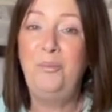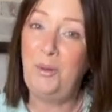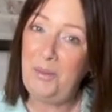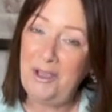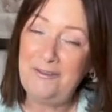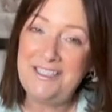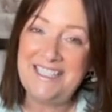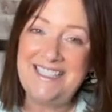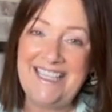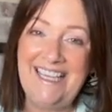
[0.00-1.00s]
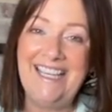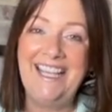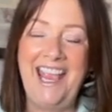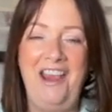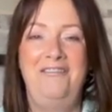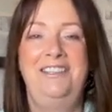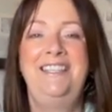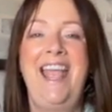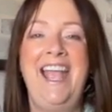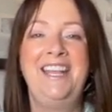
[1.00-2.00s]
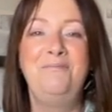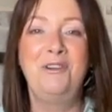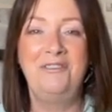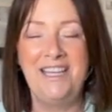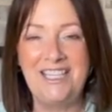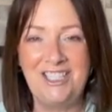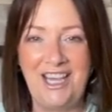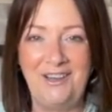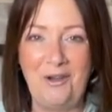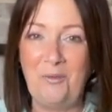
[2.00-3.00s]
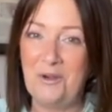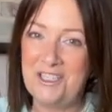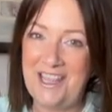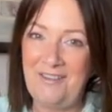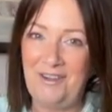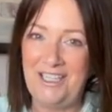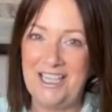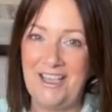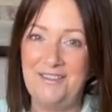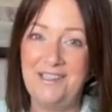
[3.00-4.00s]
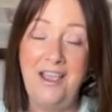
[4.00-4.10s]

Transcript: Pop over to Tina, Karen and Maree's channel and watch their videos.